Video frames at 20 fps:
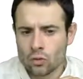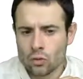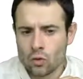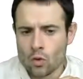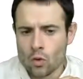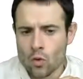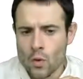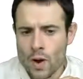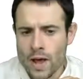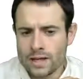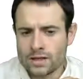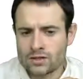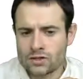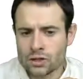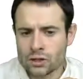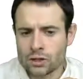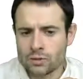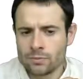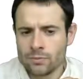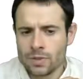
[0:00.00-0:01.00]
red
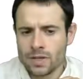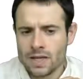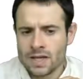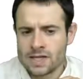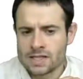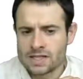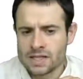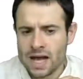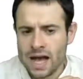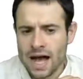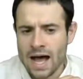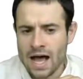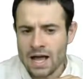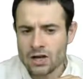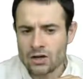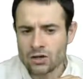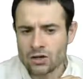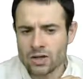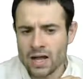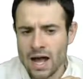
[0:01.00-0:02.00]
term is
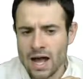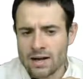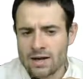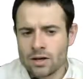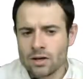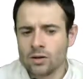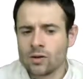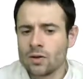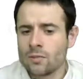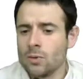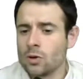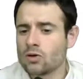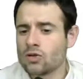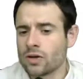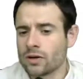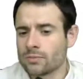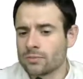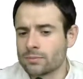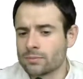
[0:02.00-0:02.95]
higher than the blue term.